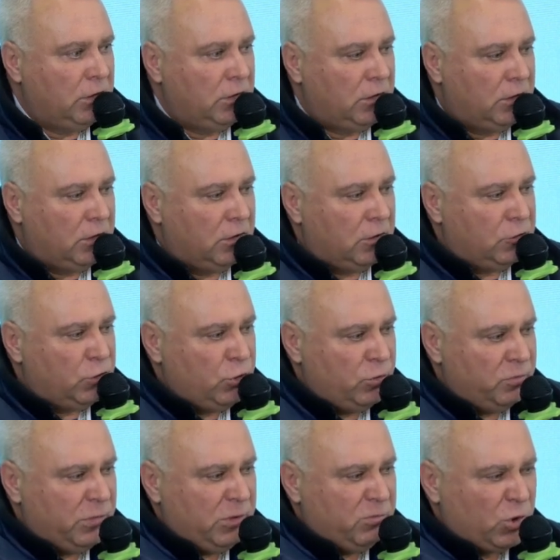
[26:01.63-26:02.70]

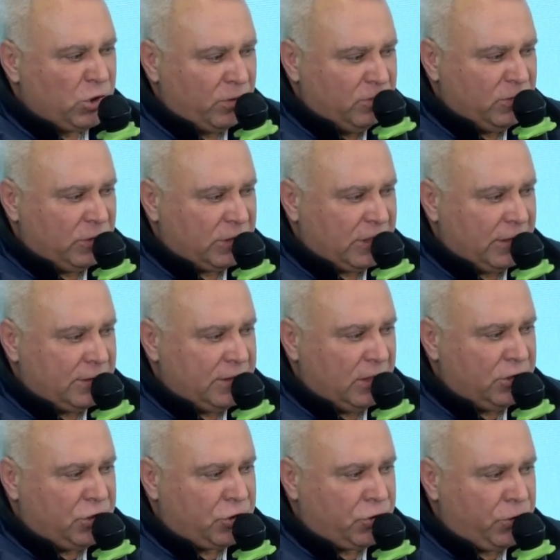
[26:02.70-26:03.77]
intensity of noise.
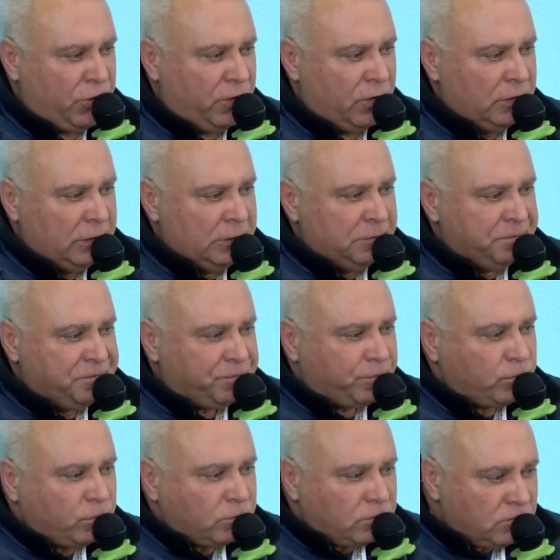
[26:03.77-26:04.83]
Okay,
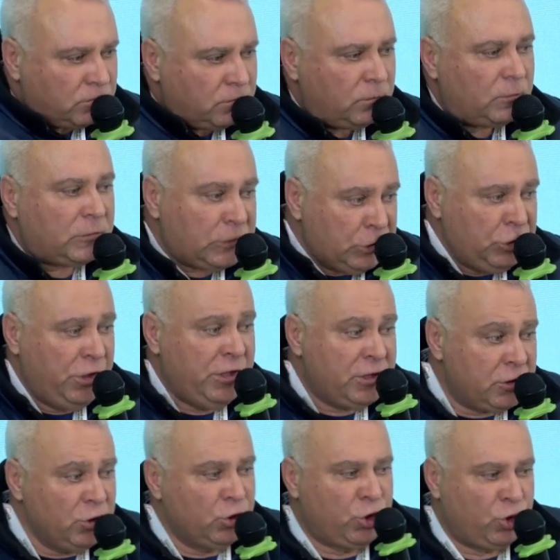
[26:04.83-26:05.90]
so
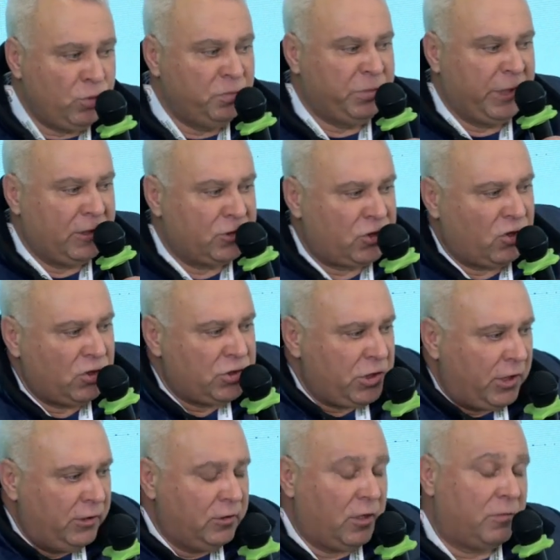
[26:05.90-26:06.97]
we can say that
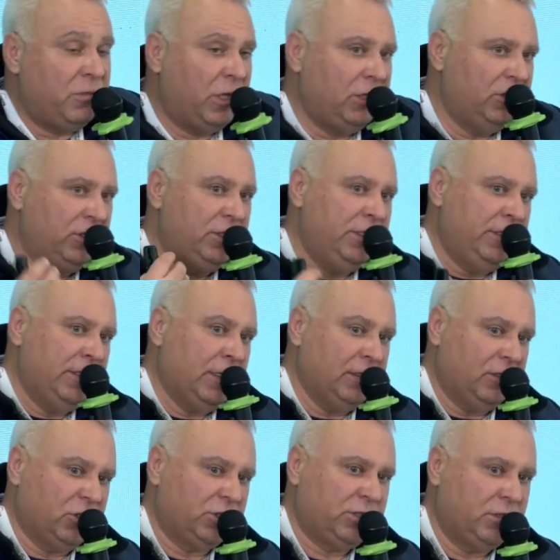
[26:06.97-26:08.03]
definitely
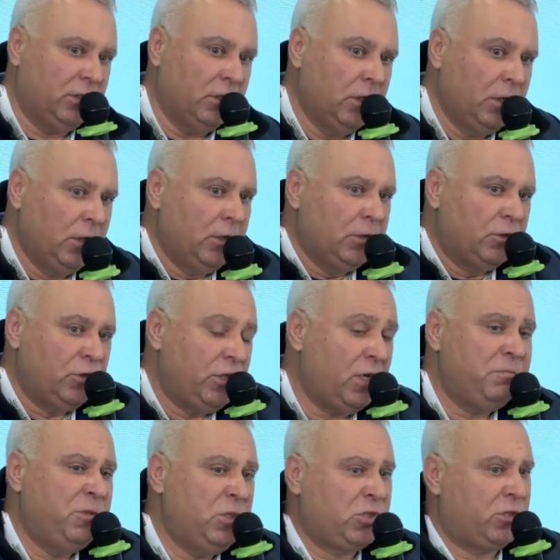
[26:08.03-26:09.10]
noise doesn't
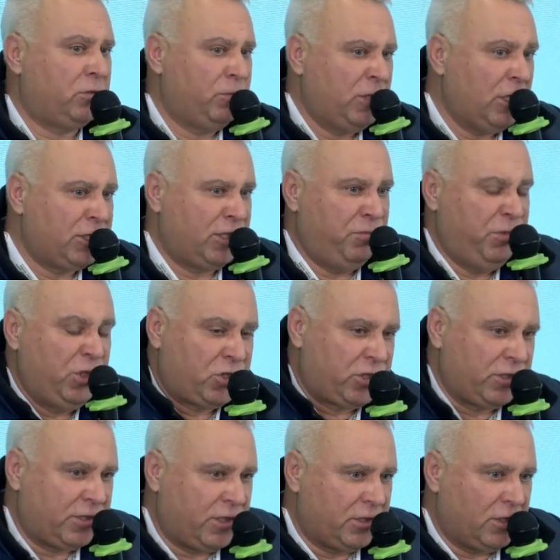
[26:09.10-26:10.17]
help us to act
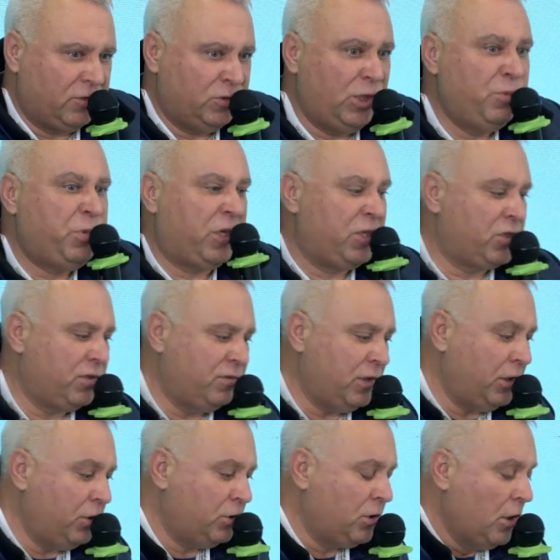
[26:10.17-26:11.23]
properly, kind
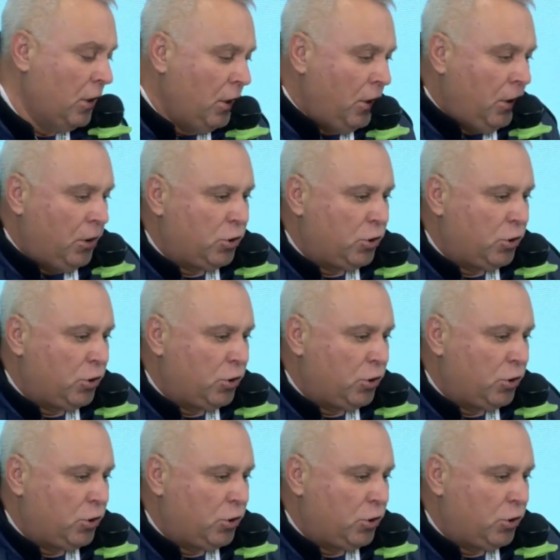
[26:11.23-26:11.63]
of in function.